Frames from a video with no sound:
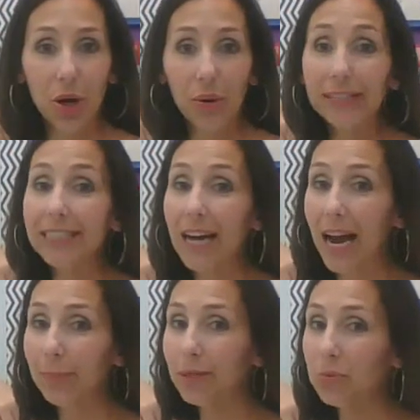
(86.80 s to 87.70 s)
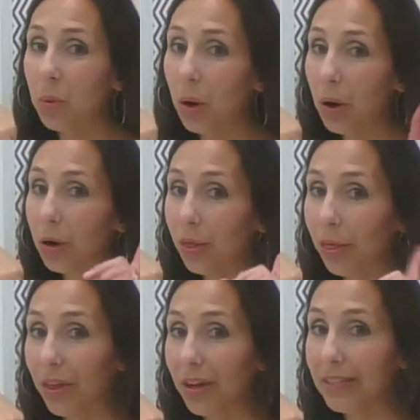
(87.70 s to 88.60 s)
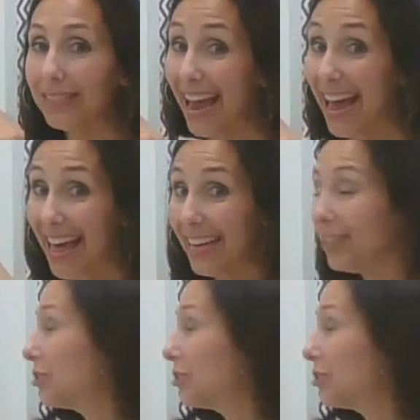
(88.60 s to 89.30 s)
So a dime is worth 10,